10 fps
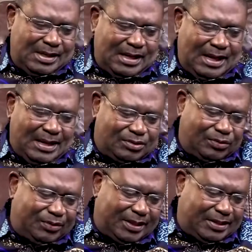And I like to
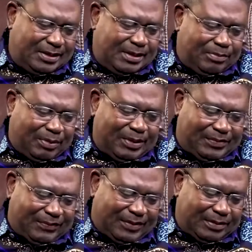read Proverbs
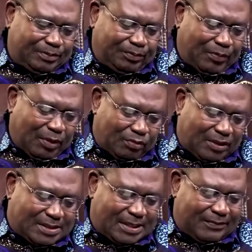
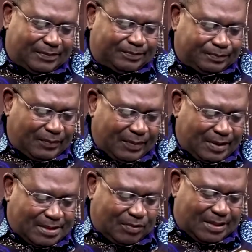15:27.
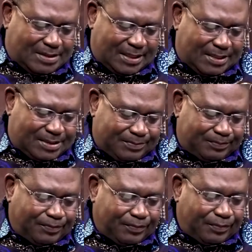See what it says.
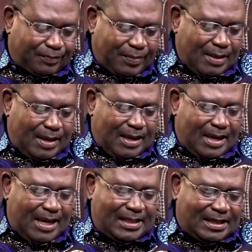
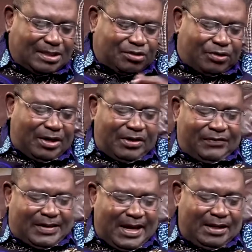"He that is greedy
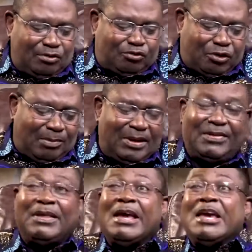of gain
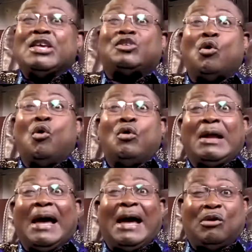troubleth his own
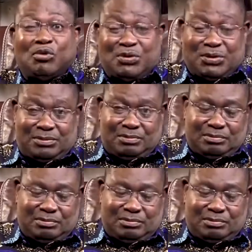house."